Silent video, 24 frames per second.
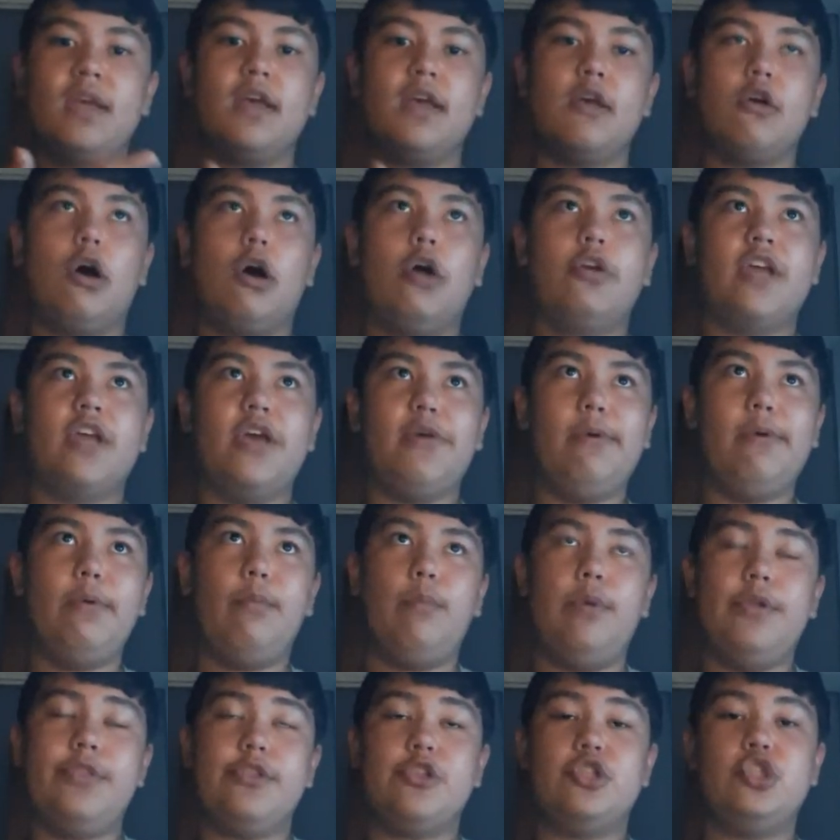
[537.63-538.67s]
Cloud Gateway
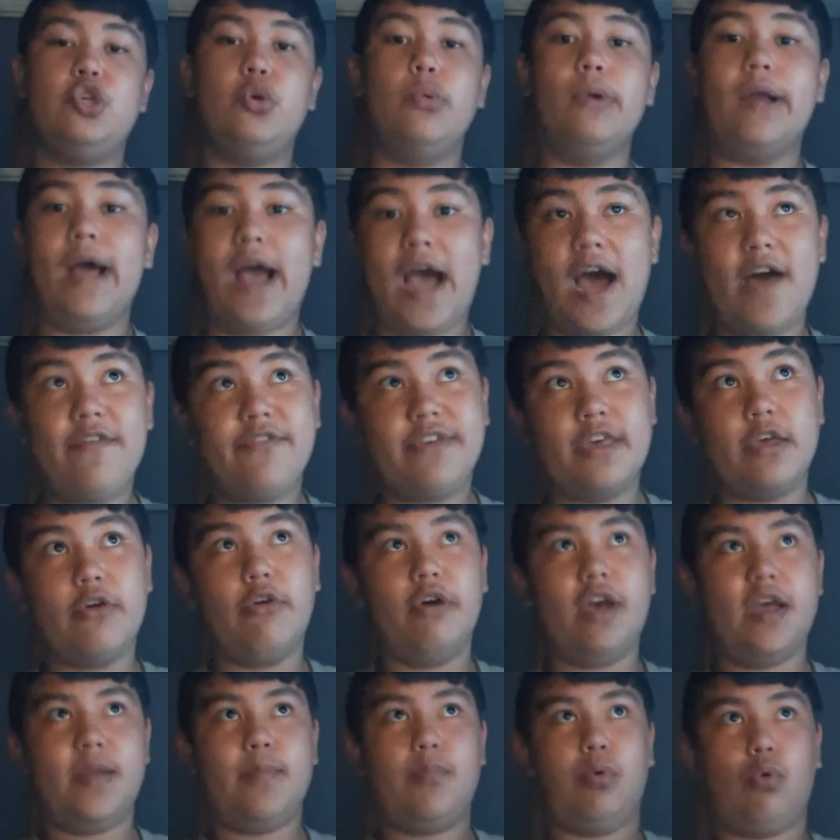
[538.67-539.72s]
with 2.5 gig
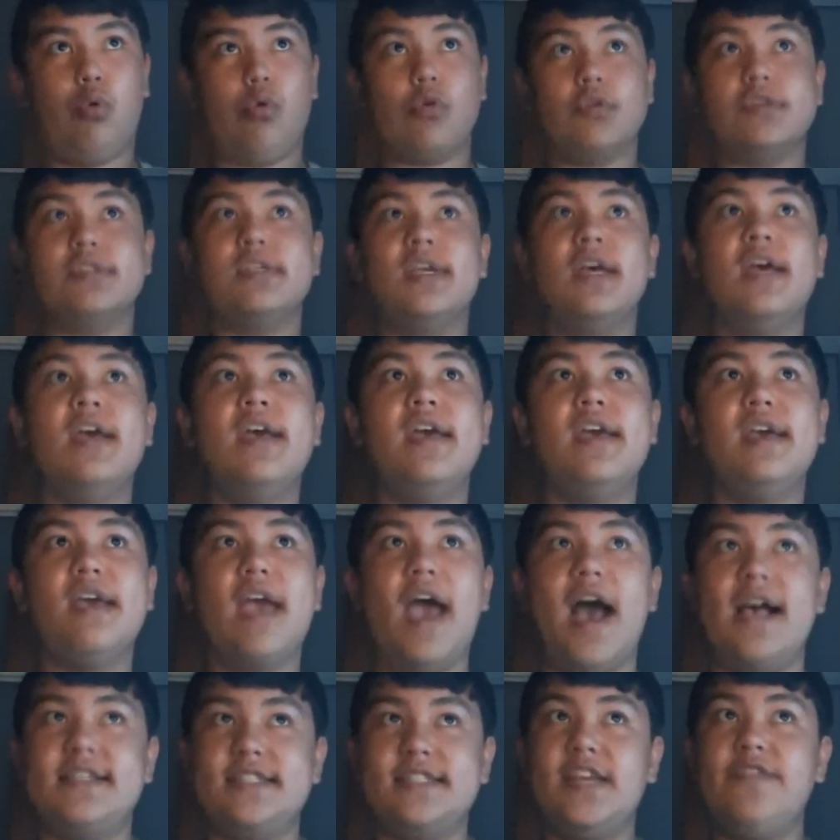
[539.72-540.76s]
LAN ports,
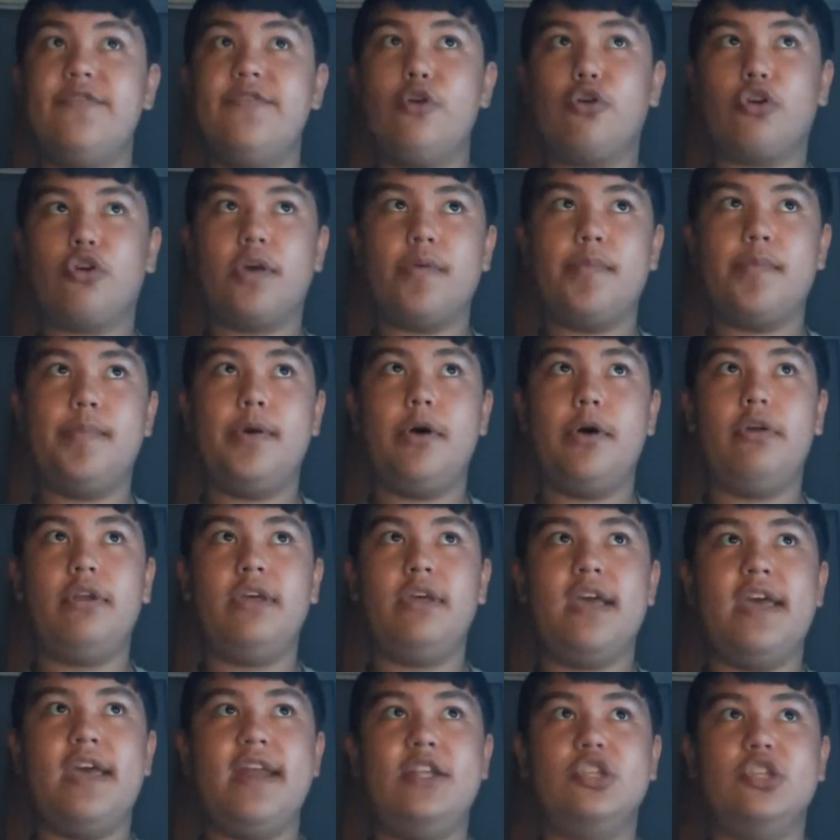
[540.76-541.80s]
has NVR
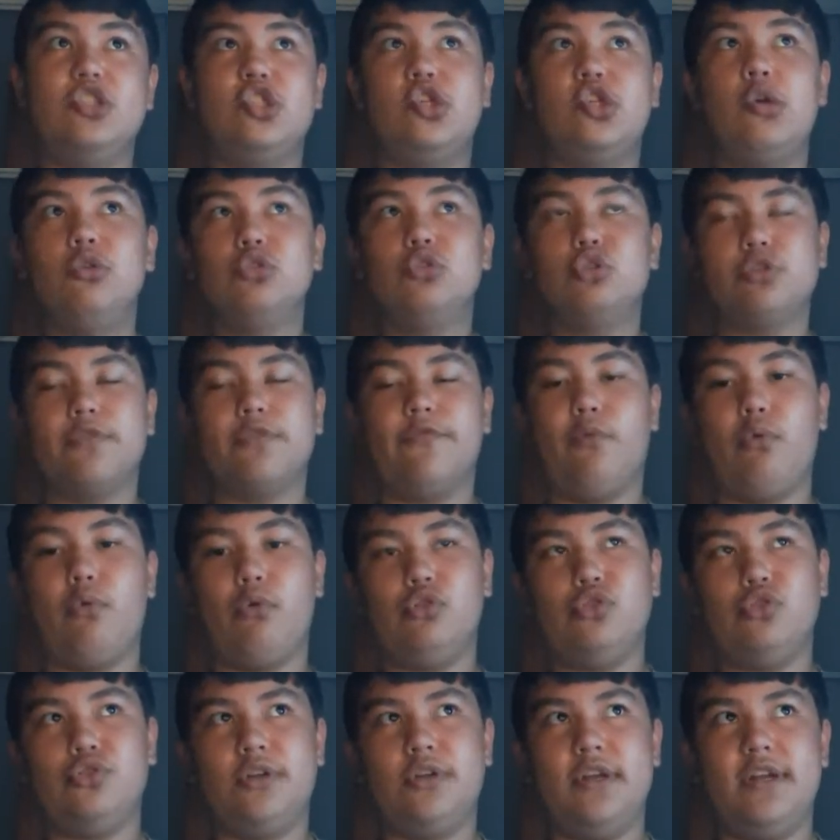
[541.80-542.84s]
capability, and is $200 to
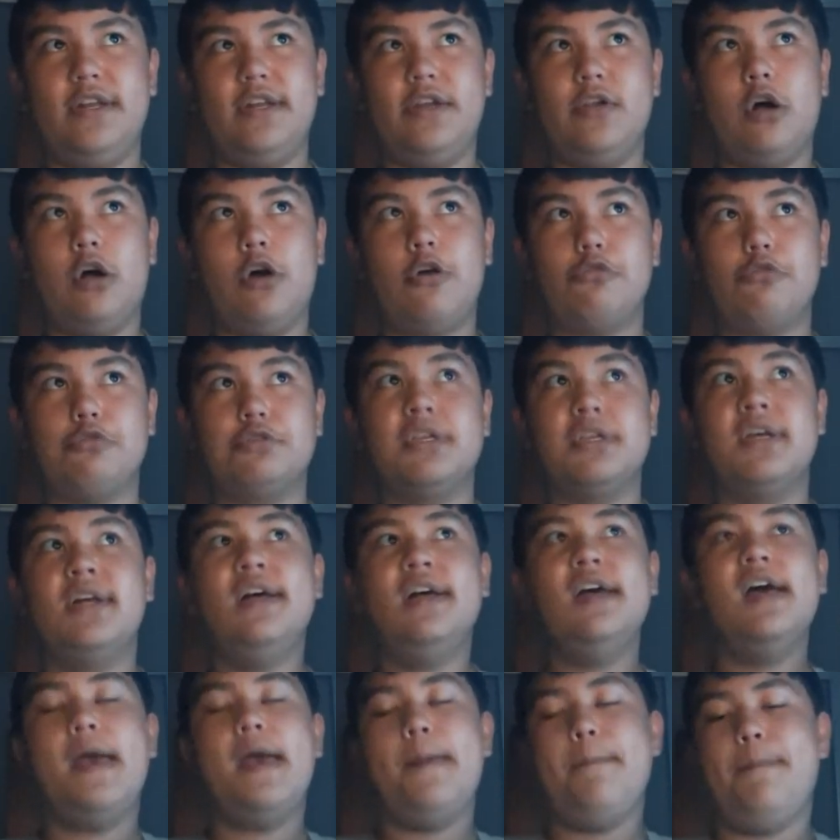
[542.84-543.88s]
$480
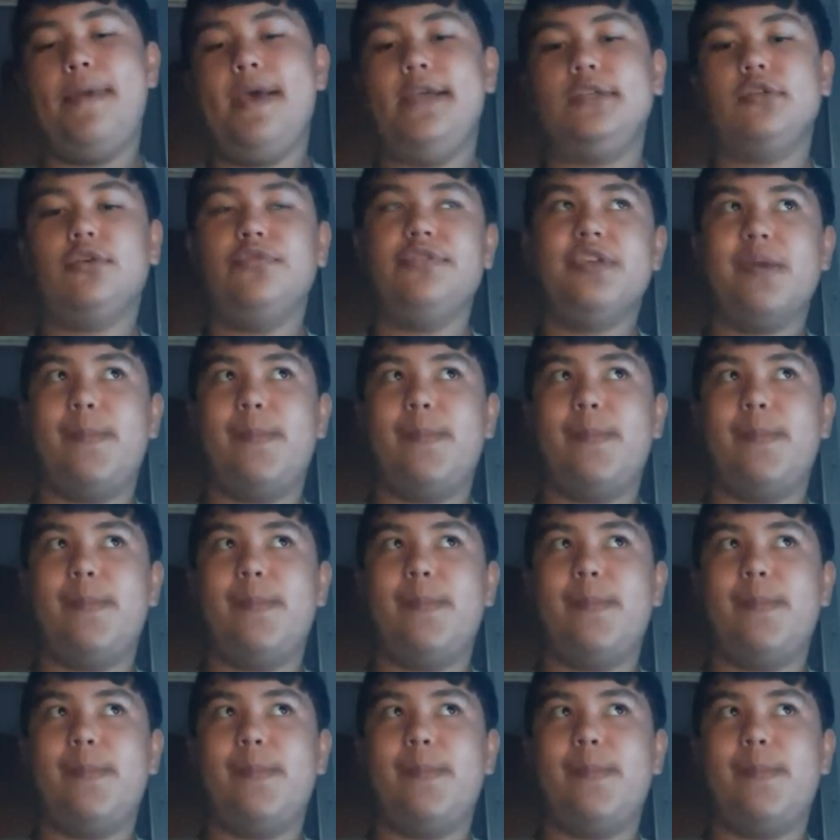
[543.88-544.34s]
based on the